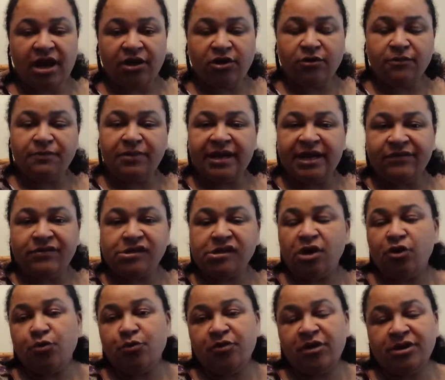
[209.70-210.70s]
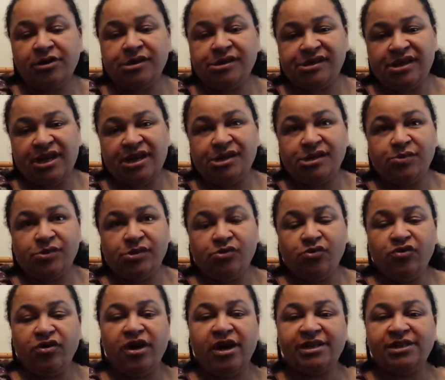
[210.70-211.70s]
Complete this whole process with
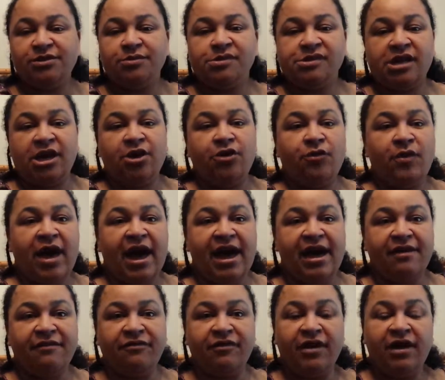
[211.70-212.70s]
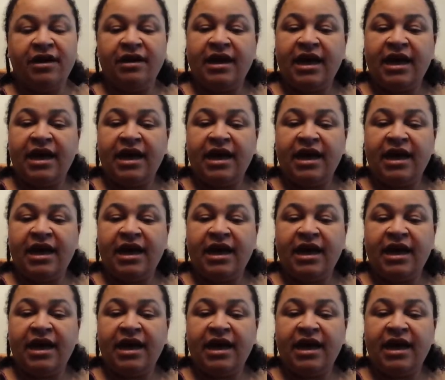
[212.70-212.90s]
all the items that you have,